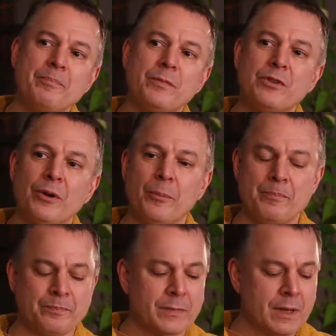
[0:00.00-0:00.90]
So,
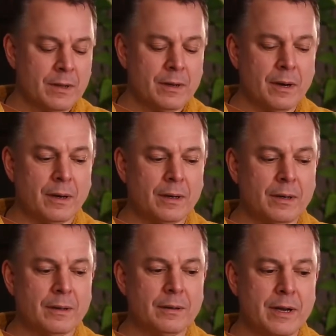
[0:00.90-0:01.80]

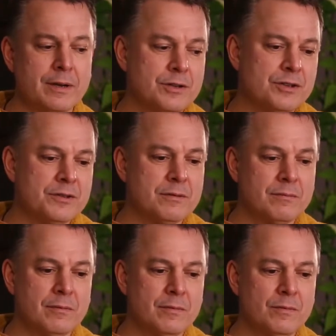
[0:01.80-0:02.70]
and it just,
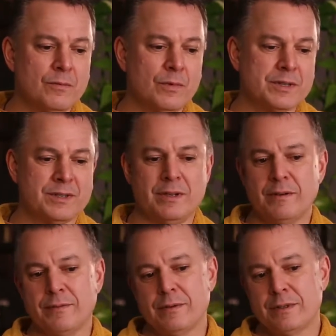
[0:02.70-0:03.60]
what's the
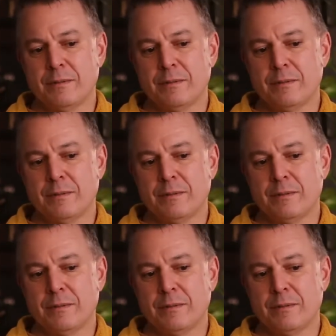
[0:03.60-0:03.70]
difference?